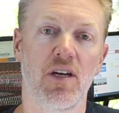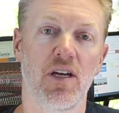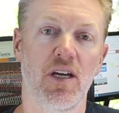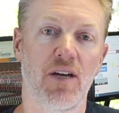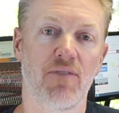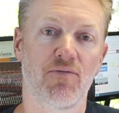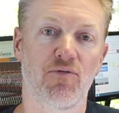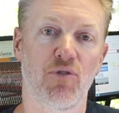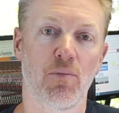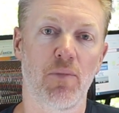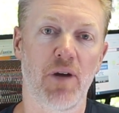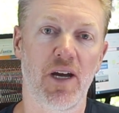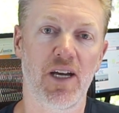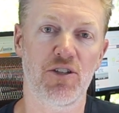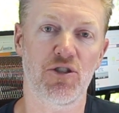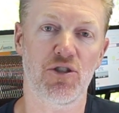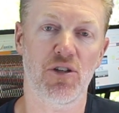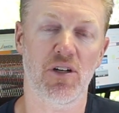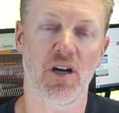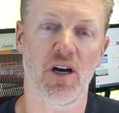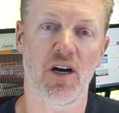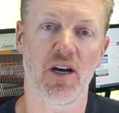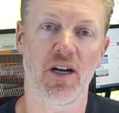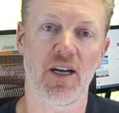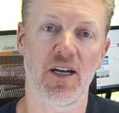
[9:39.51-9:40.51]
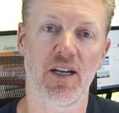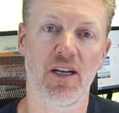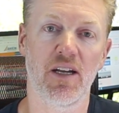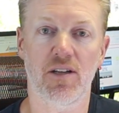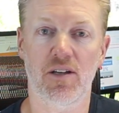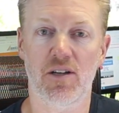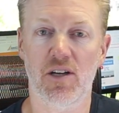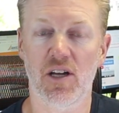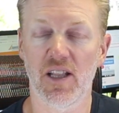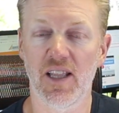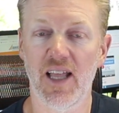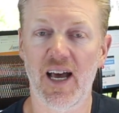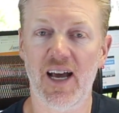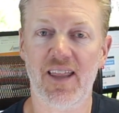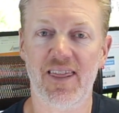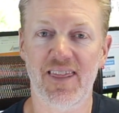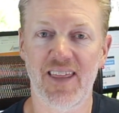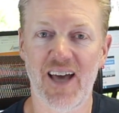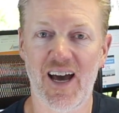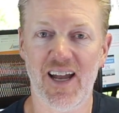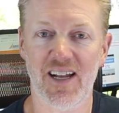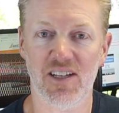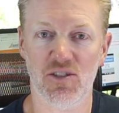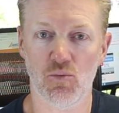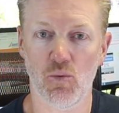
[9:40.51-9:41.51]
information on it, collect
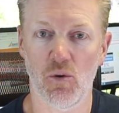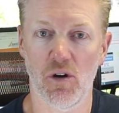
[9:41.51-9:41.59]
that as